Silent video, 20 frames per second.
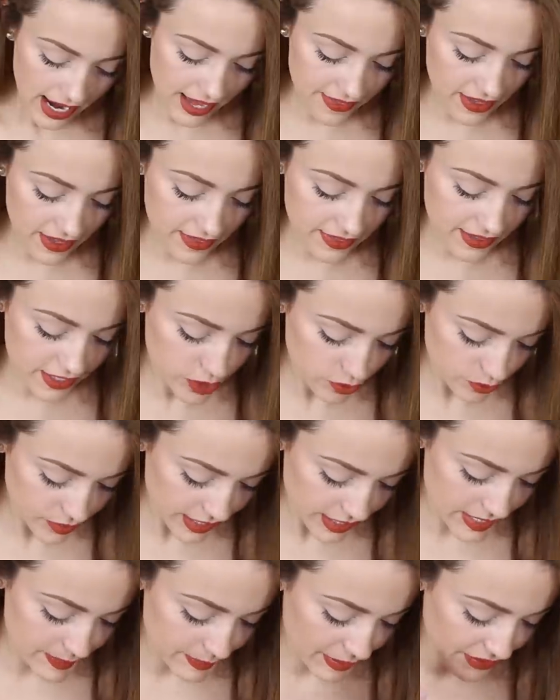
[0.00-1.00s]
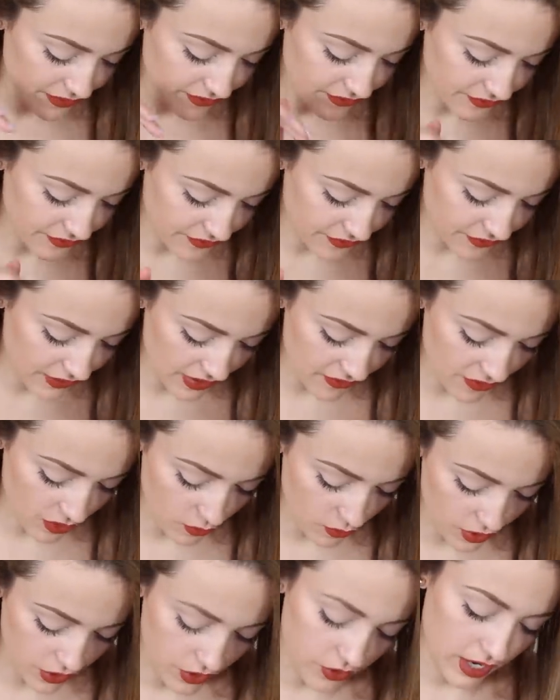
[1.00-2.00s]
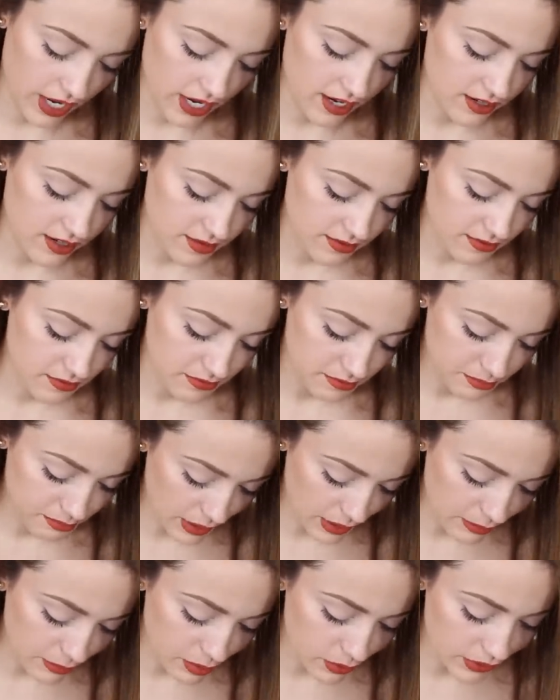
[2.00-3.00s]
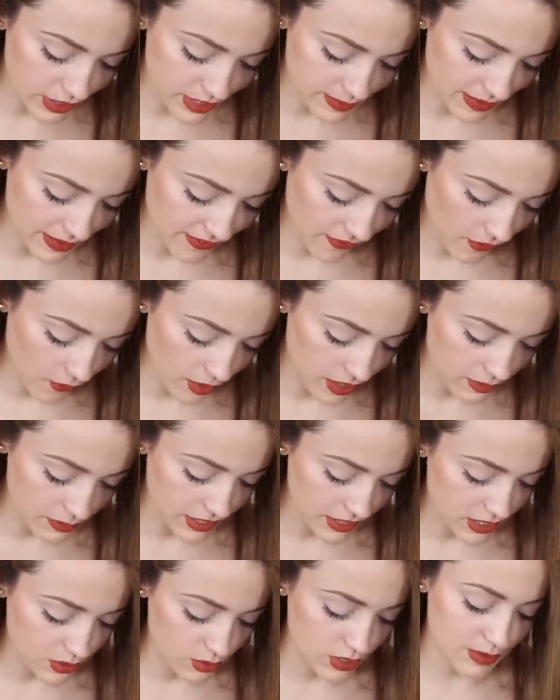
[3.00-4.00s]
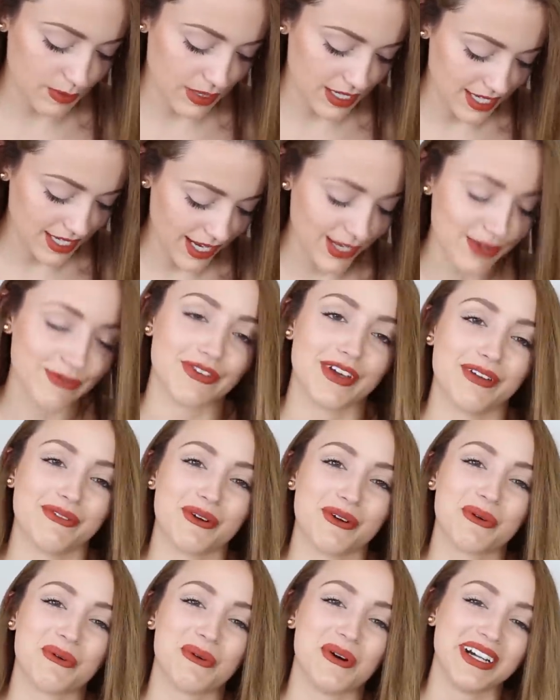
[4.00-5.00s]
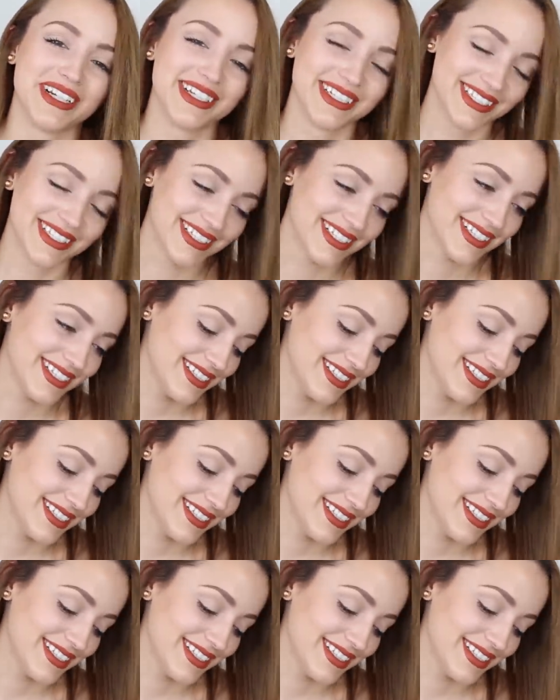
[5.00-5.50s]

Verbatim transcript: And then this one is my favorite one. Okay, Bumble is my favorite one, but this one is my second favorite one.